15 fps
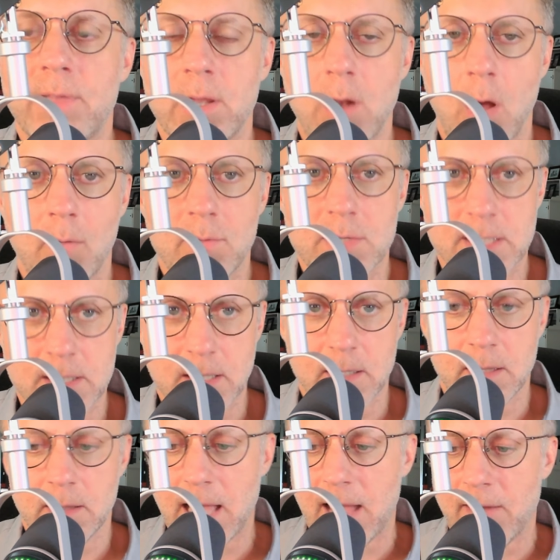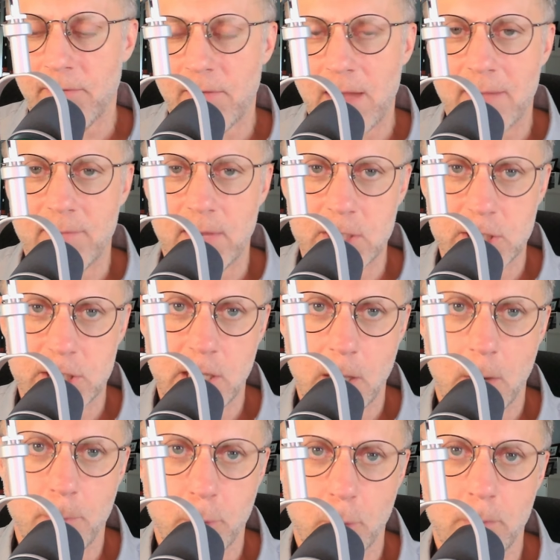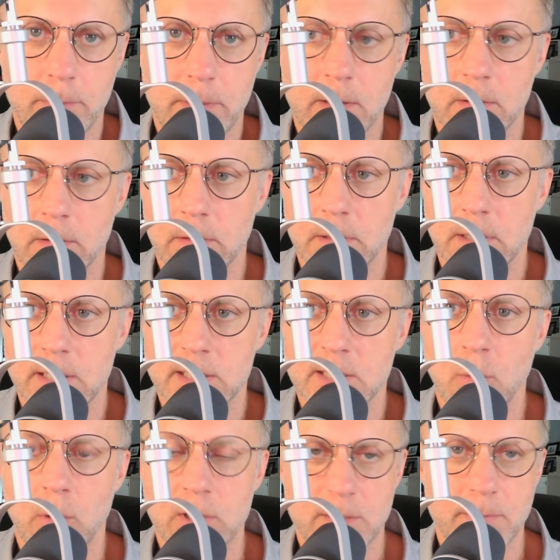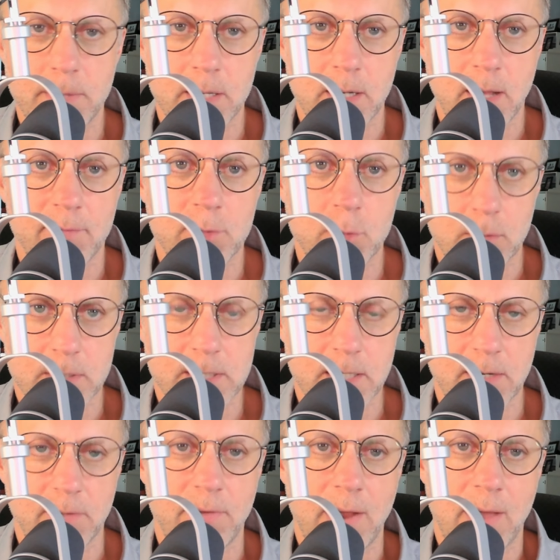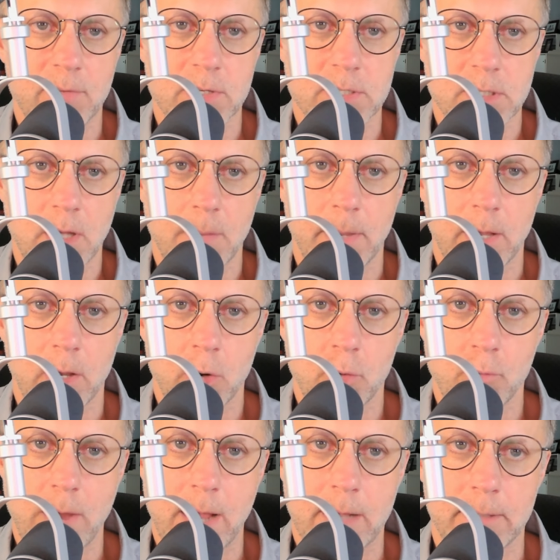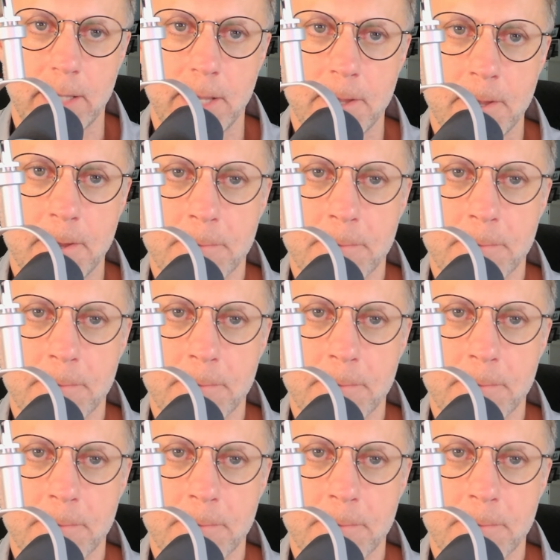then all of a sudden, that 5 HCl per meal is going to be enough to acidify the stomach correctly.